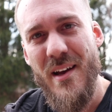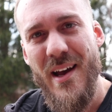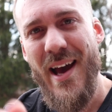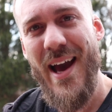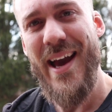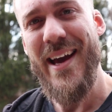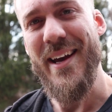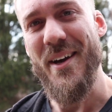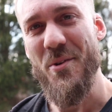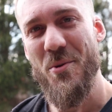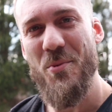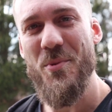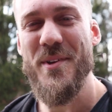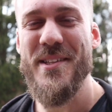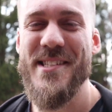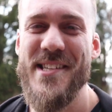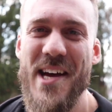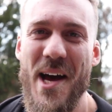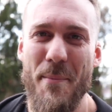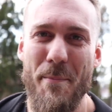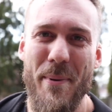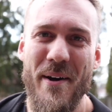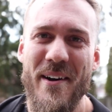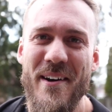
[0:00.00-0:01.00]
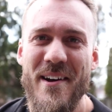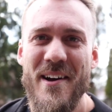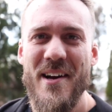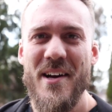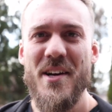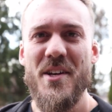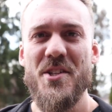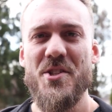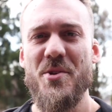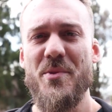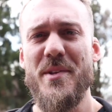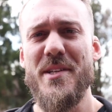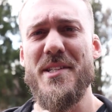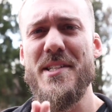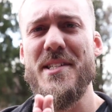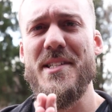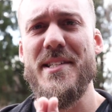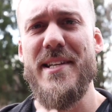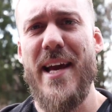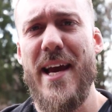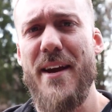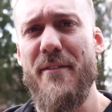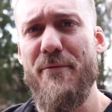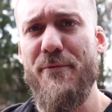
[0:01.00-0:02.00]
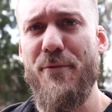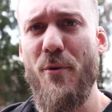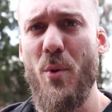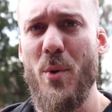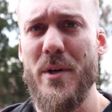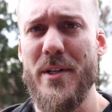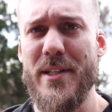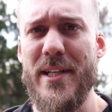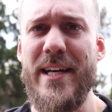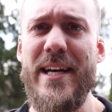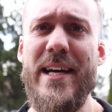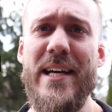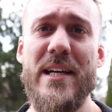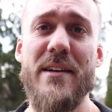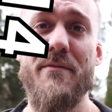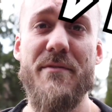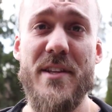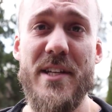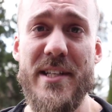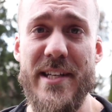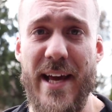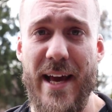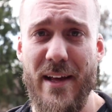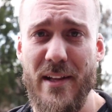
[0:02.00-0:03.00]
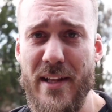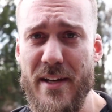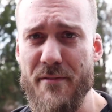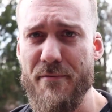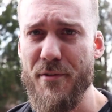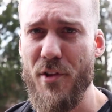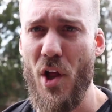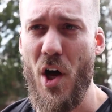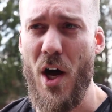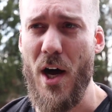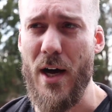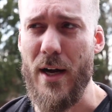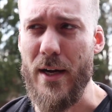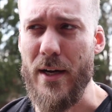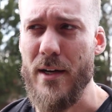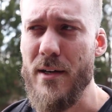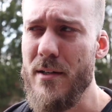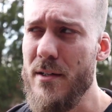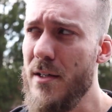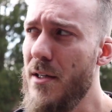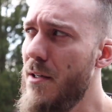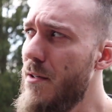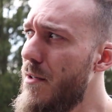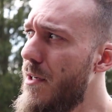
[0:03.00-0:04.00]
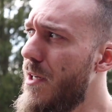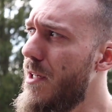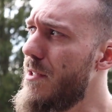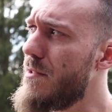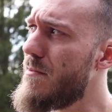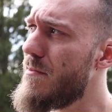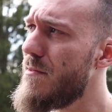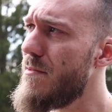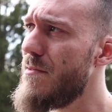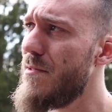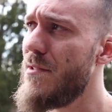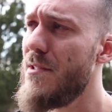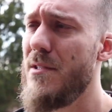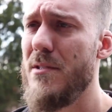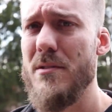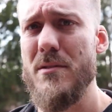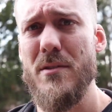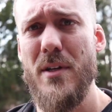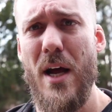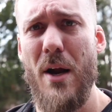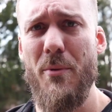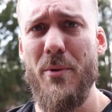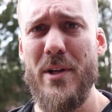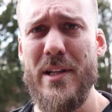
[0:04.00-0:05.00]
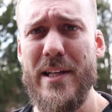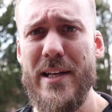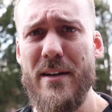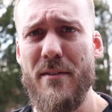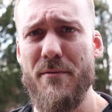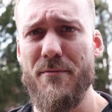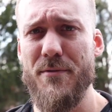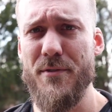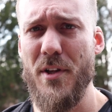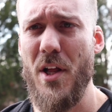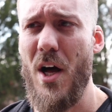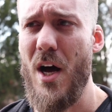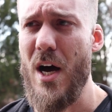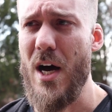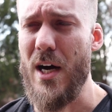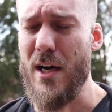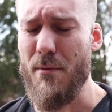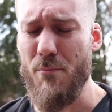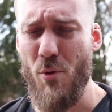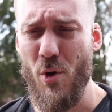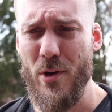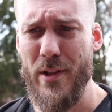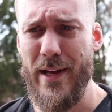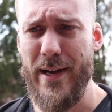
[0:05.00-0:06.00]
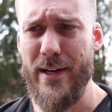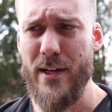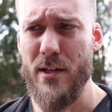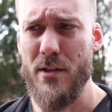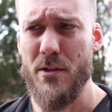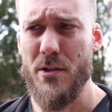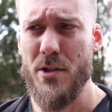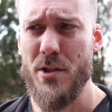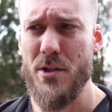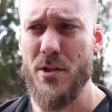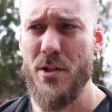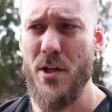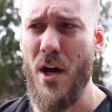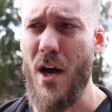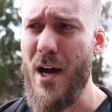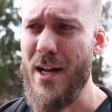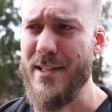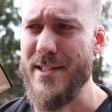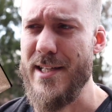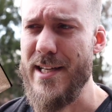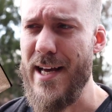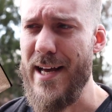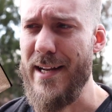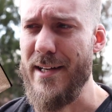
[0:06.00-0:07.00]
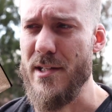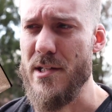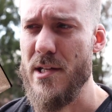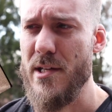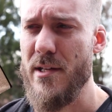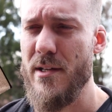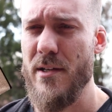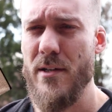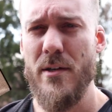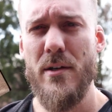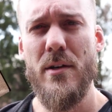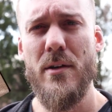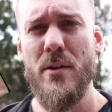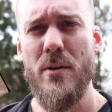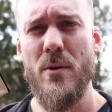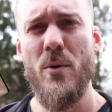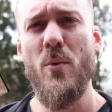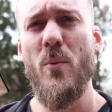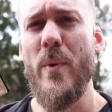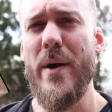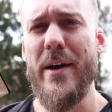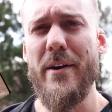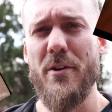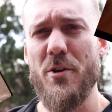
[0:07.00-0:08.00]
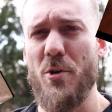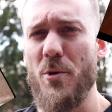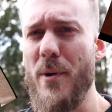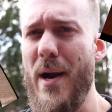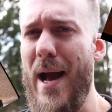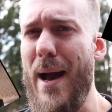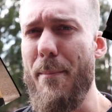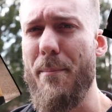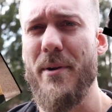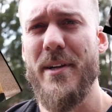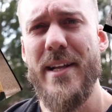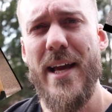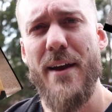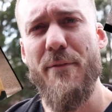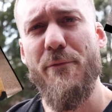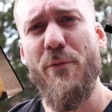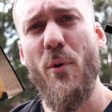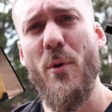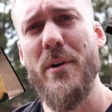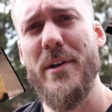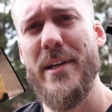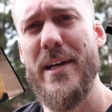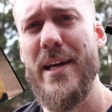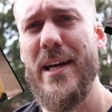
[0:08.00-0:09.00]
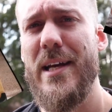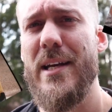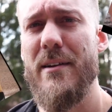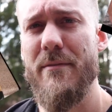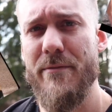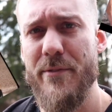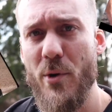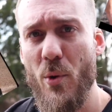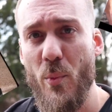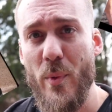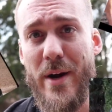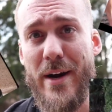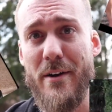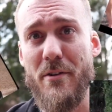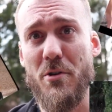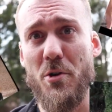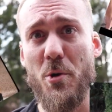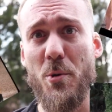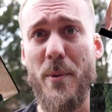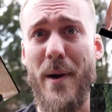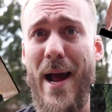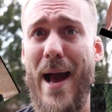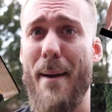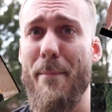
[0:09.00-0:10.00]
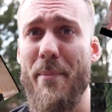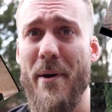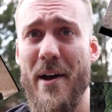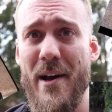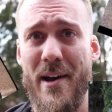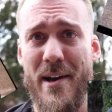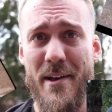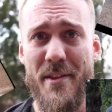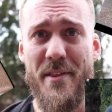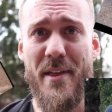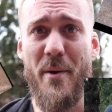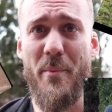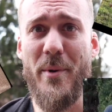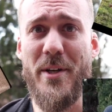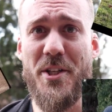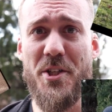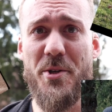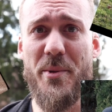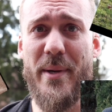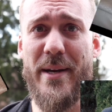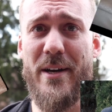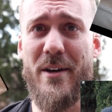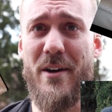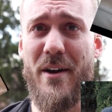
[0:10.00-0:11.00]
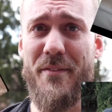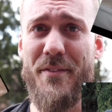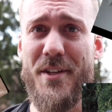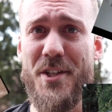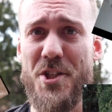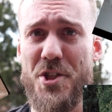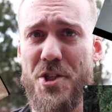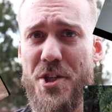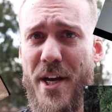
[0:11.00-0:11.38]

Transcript: Hey, what's up? So this is day 14 of the daily vlog. Well, not really a vlog, more like content. Weird crap. Day 14 of the weird crap that we do here on this